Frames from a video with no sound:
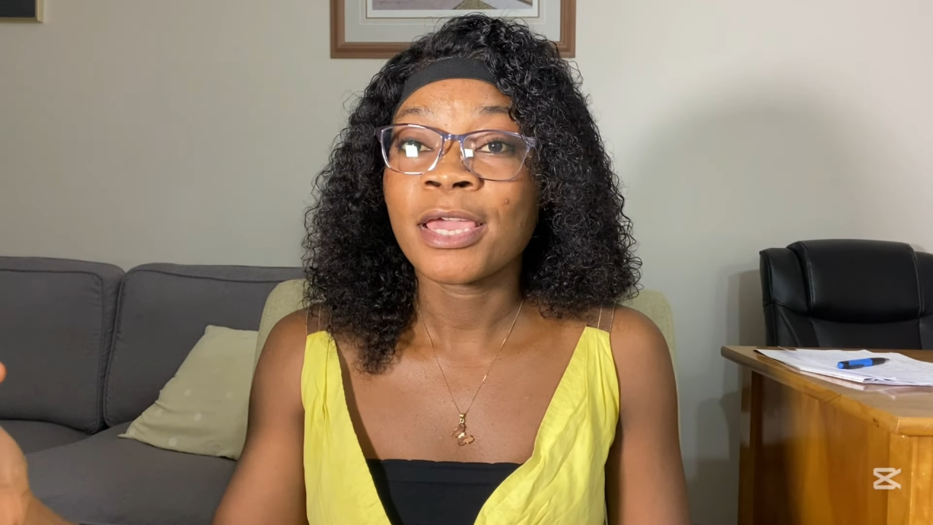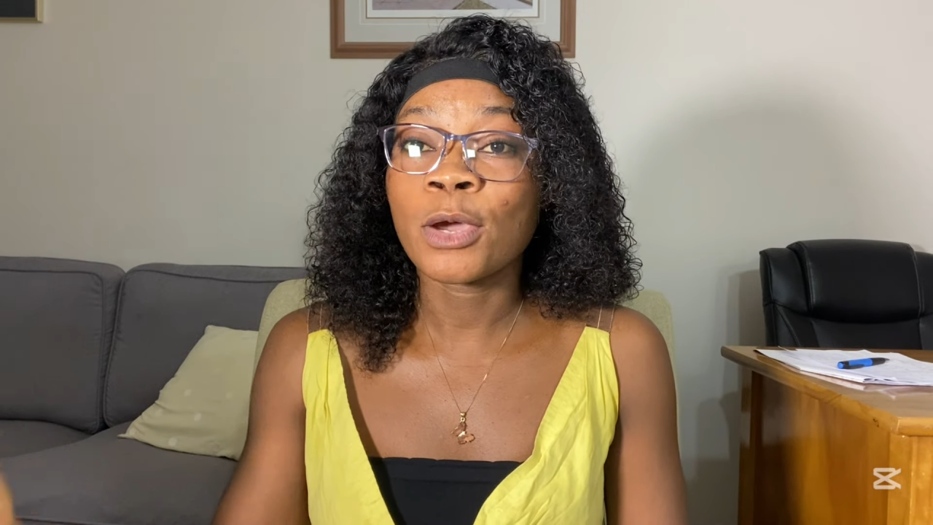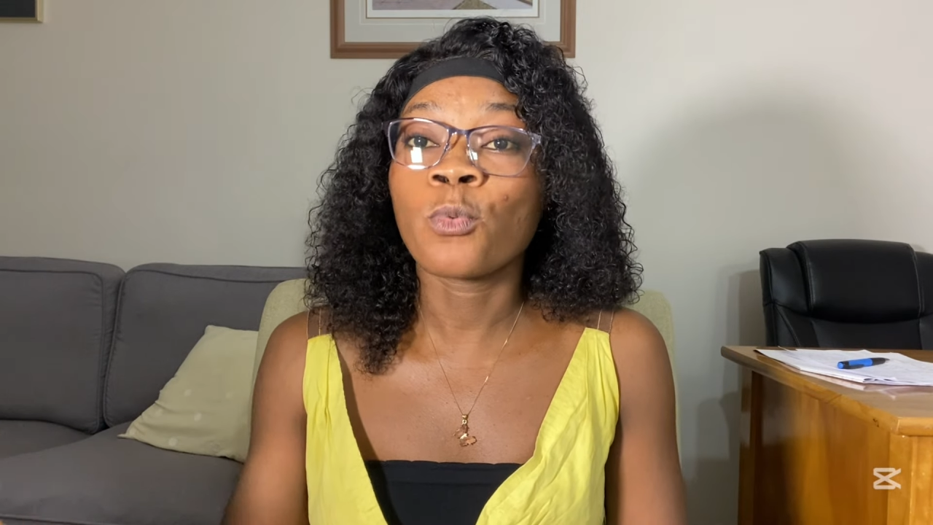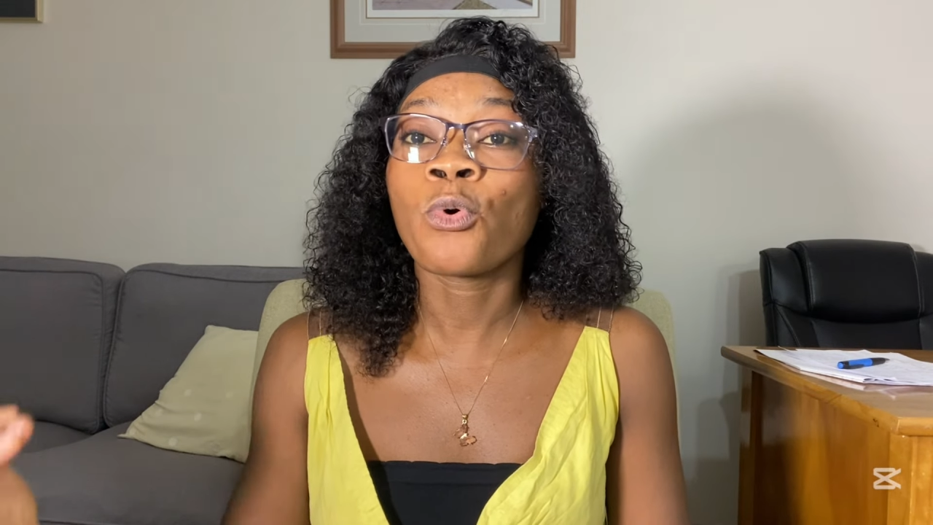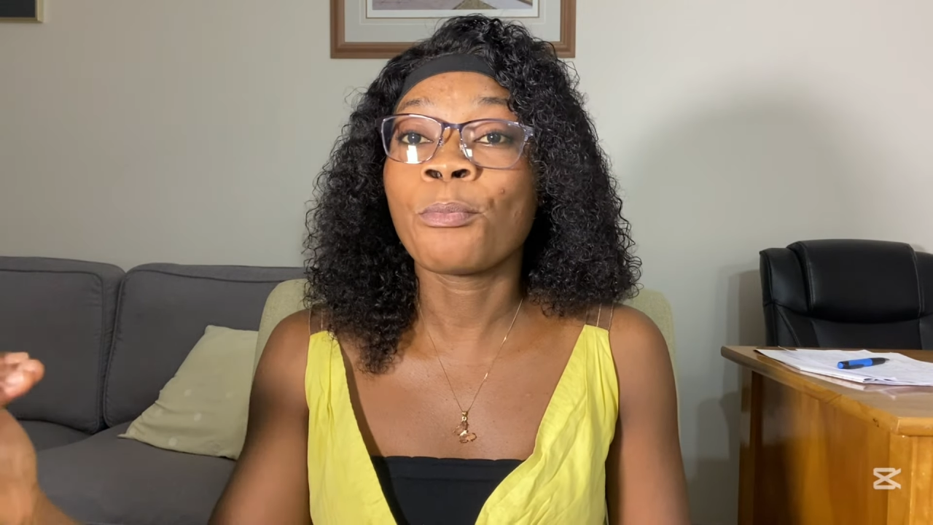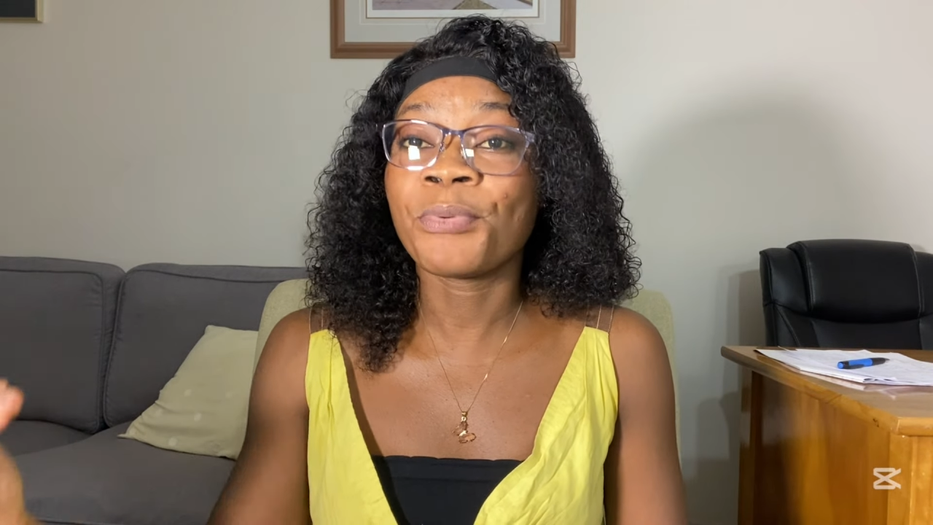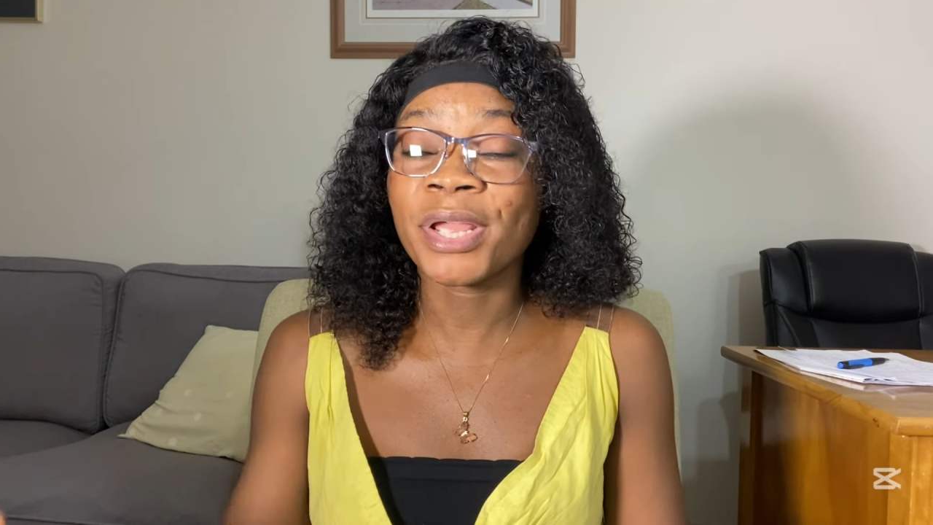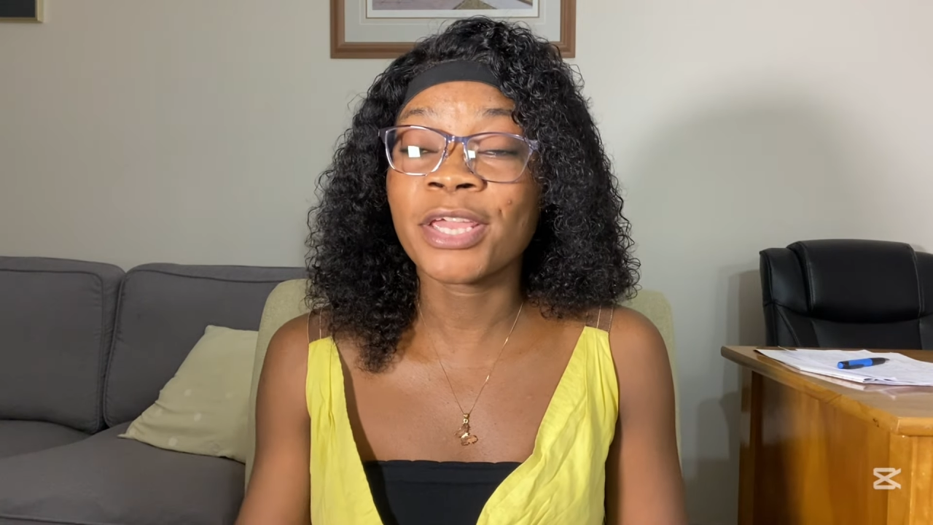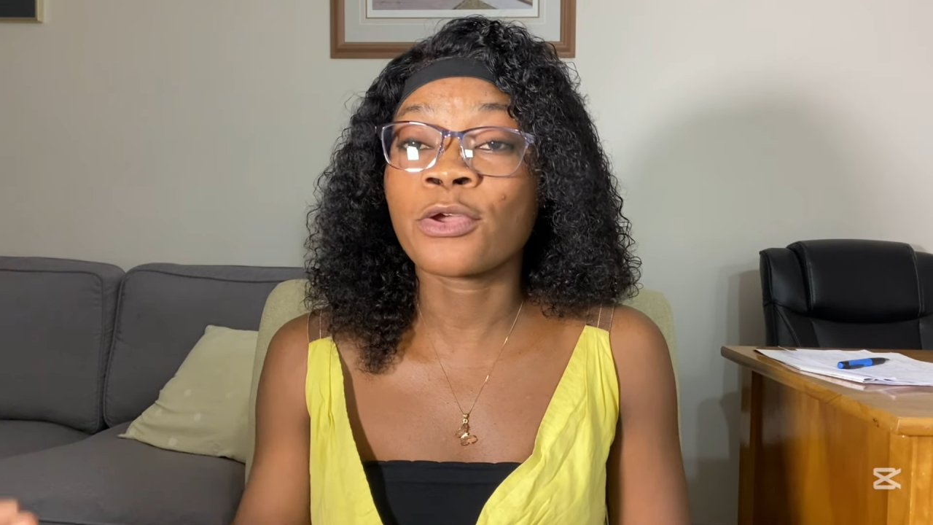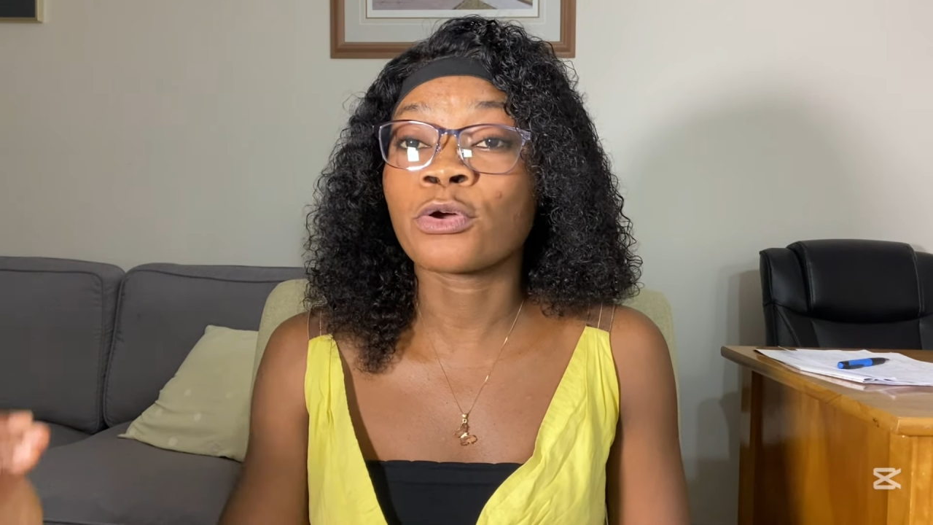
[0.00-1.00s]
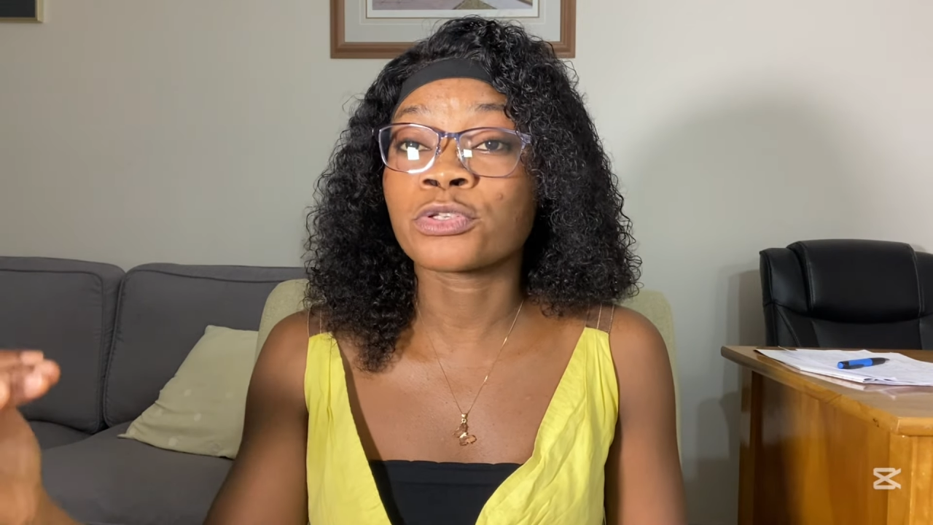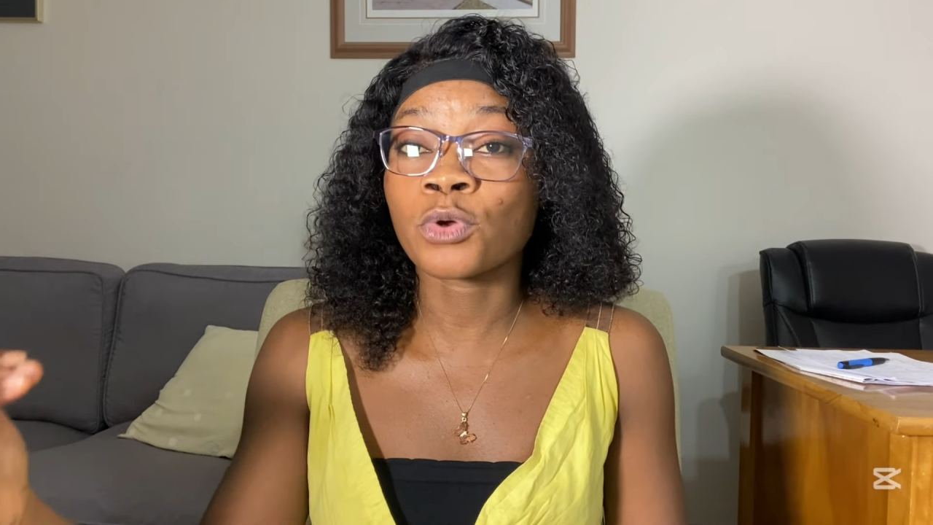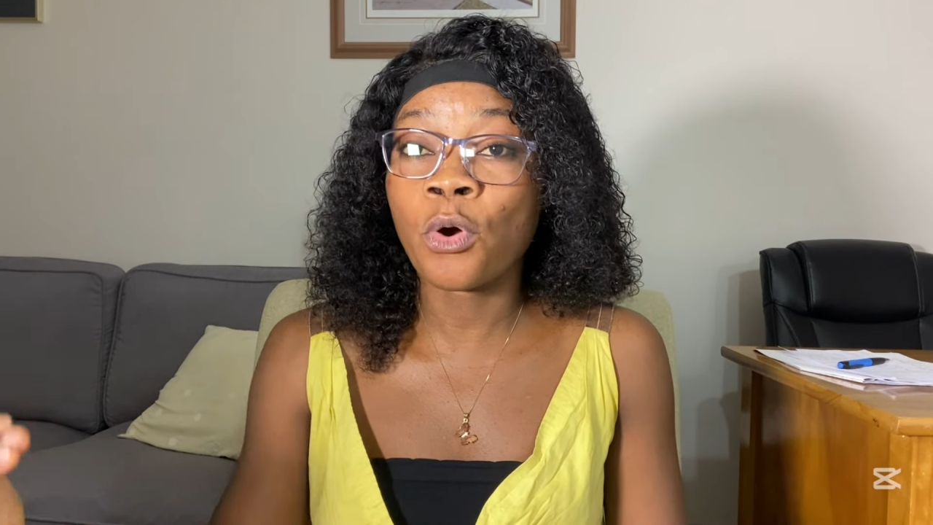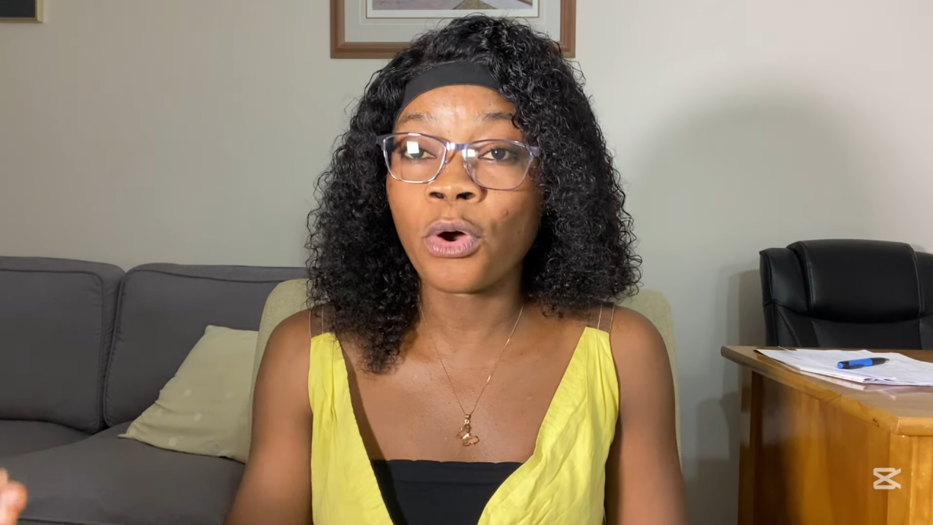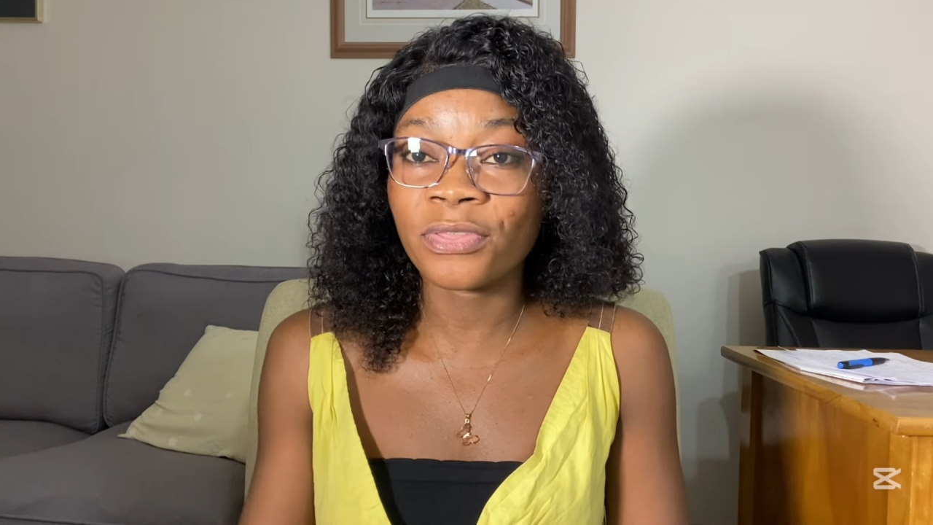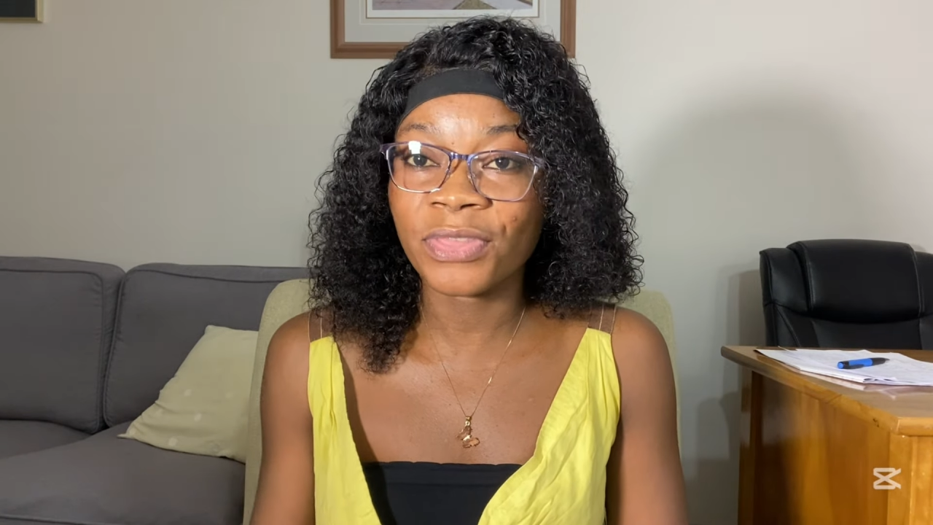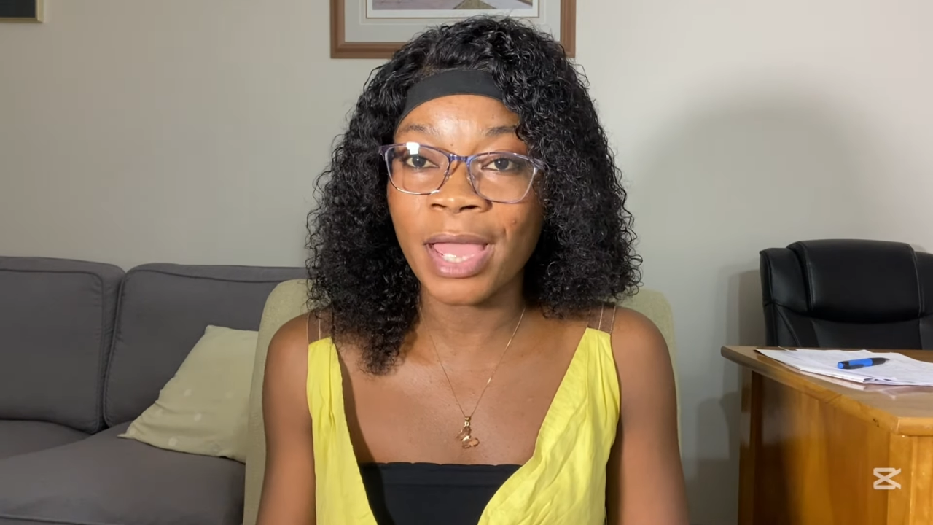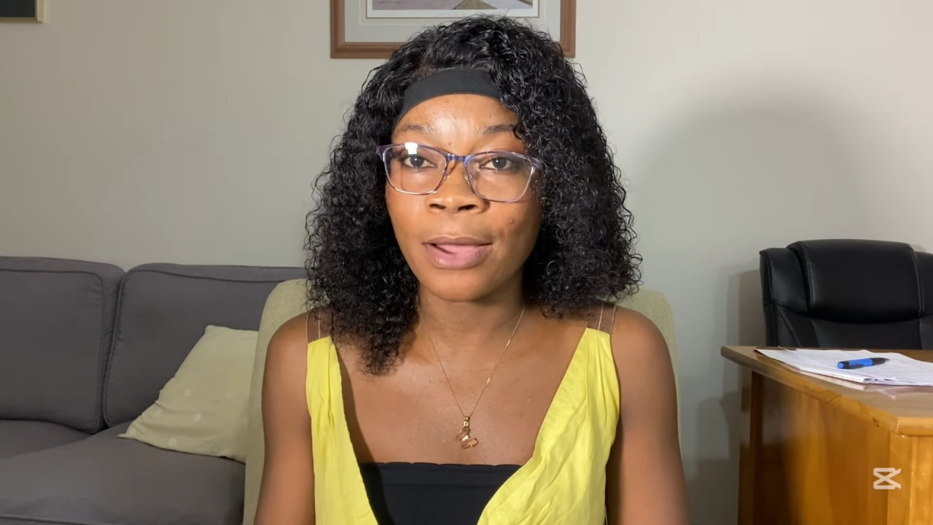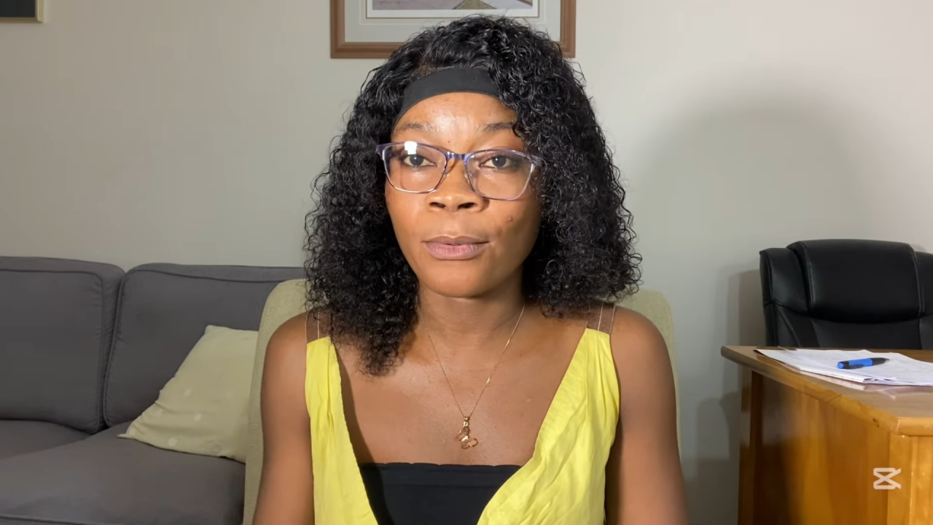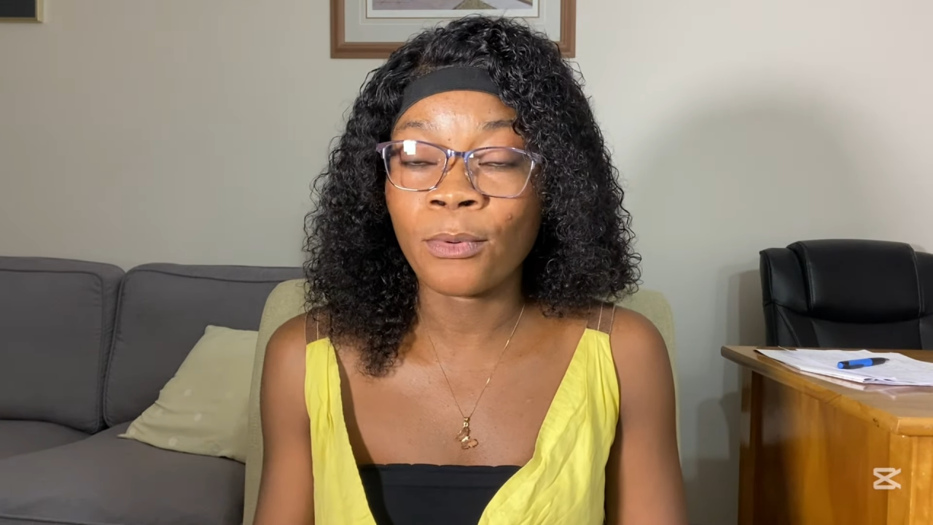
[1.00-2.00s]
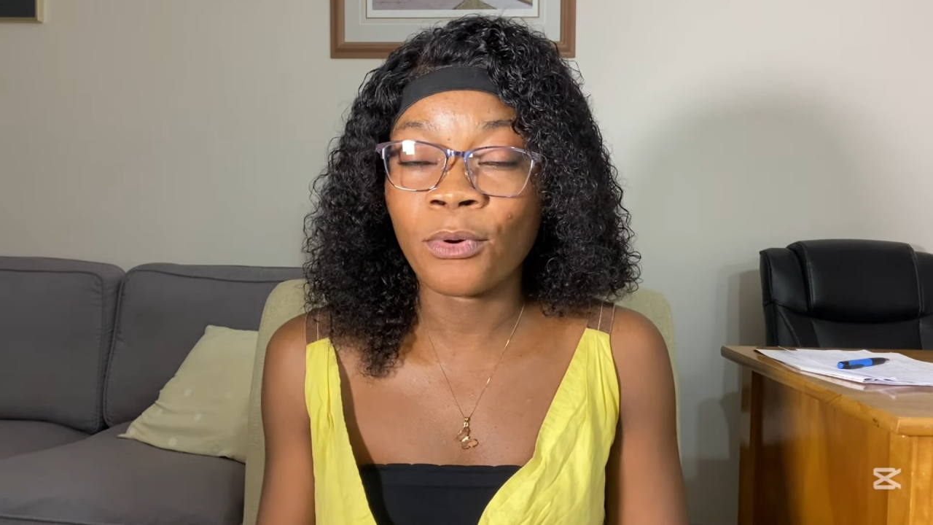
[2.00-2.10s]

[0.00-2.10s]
it will bring your score down.